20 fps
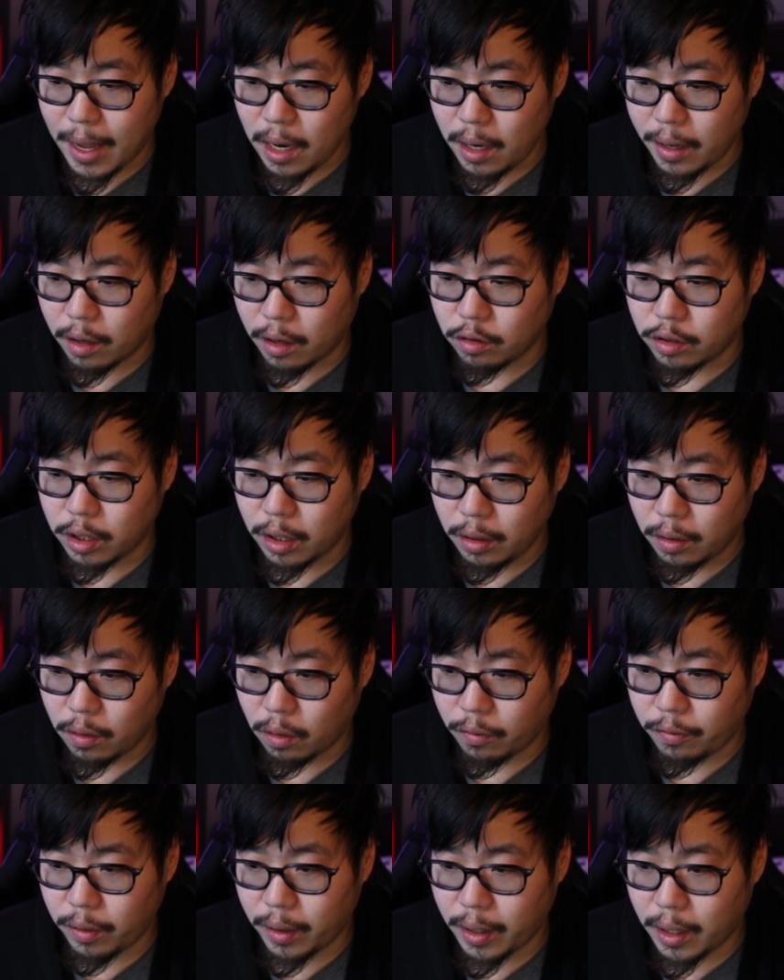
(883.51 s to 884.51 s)
any energy,
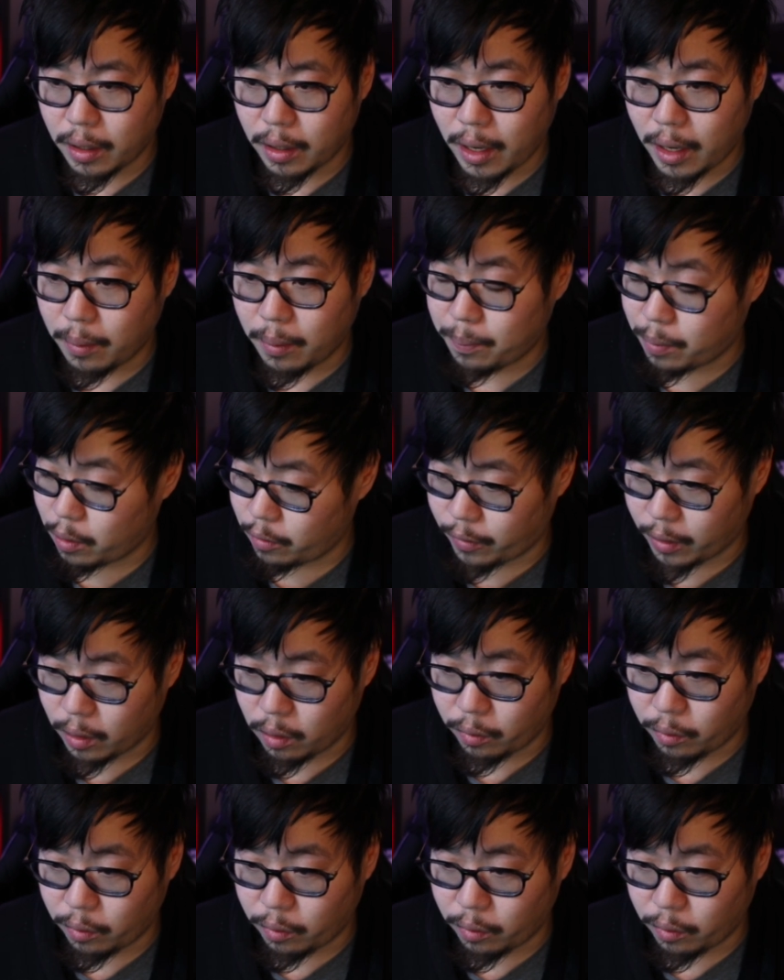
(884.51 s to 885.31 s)
hopefully we get a perfect.